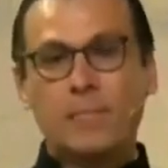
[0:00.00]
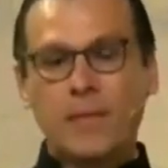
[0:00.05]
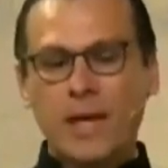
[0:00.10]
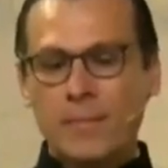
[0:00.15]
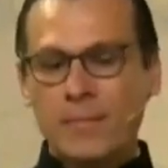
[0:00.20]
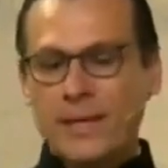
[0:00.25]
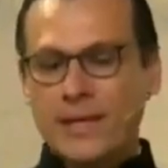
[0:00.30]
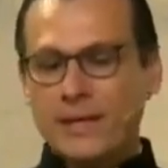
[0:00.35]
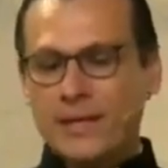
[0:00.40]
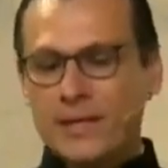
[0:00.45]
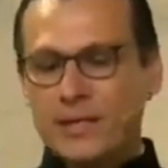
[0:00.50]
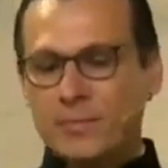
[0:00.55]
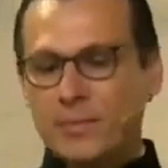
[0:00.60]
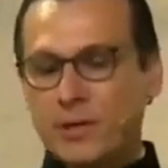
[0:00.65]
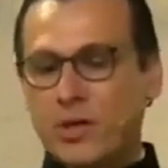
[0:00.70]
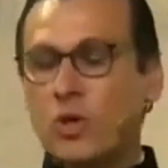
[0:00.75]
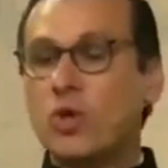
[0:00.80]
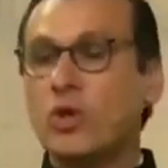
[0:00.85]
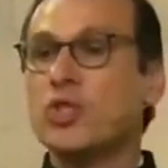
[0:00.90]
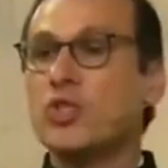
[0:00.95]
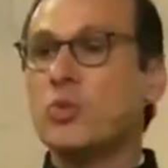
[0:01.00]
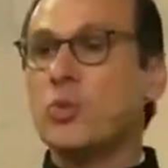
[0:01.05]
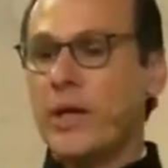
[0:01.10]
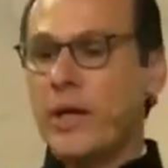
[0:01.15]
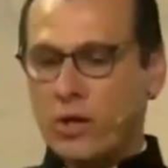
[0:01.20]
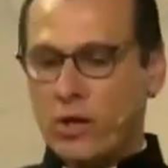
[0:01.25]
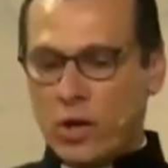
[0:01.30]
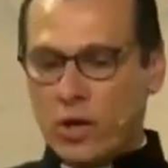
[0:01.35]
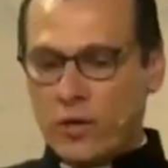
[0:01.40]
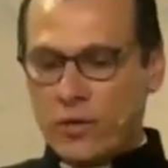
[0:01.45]
Maybe it is because we
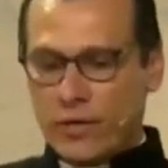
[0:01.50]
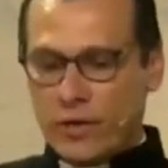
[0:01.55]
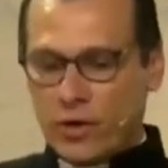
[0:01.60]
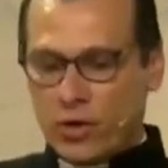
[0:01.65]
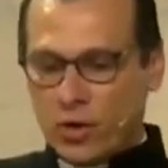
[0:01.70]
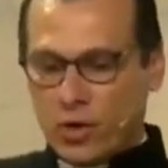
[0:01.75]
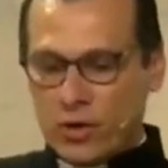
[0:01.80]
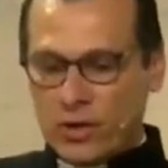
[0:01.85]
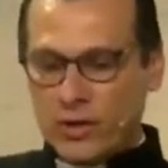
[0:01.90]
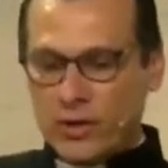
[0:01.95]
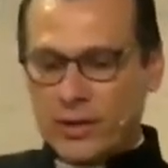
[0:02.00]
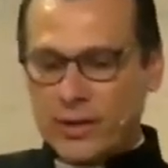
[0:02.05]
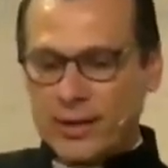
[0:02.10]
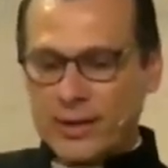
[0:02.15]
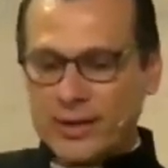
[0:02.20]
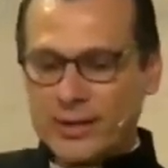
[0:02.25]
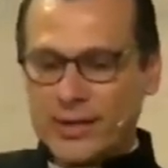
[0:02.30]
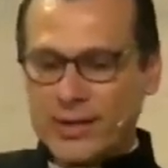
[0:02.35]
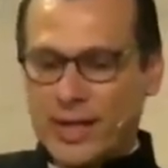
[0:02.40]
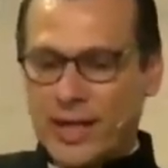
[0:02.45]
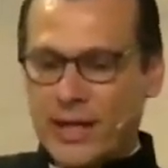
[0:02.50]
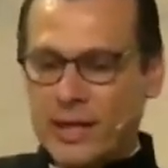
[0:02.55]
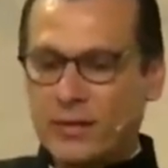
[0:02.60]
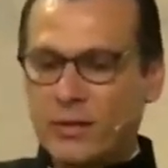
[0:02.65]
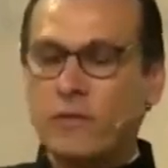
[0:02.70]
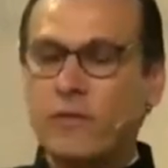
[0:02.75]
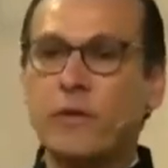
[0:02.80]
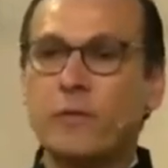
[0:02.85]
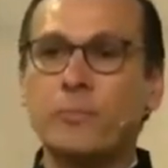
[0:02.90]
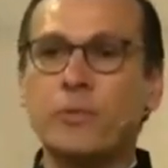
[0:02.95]
are on the wrong
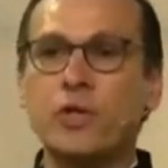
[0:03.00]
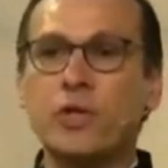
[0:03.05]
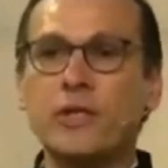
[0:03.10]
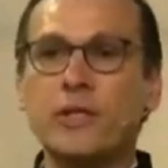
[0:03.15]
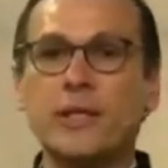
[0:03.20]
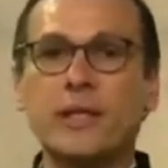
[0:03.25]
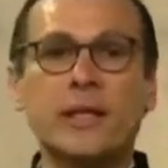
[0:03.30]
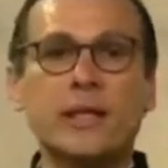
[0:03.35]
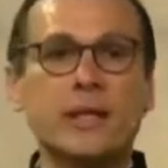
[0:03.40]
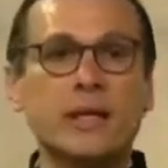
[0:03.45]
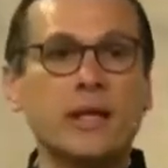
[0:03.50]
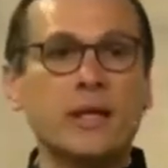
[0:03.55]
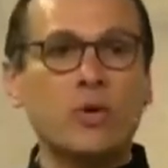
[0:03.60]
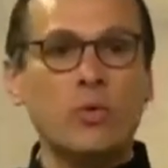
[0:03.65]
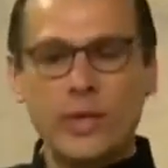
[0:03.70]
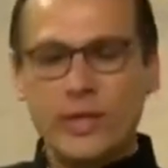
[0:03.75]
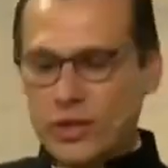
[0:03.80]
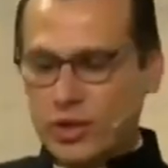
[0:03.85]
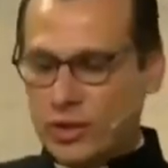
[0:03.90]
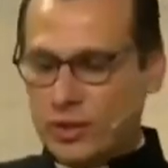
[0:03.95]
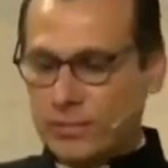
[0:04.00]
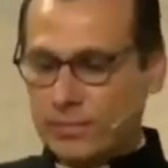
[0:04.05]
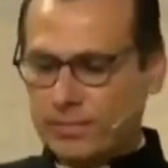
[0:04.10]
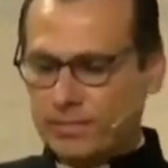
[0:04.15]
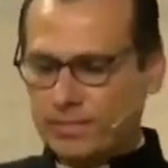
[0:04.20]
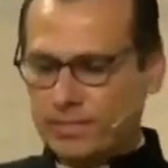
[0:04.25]
side of a political equation.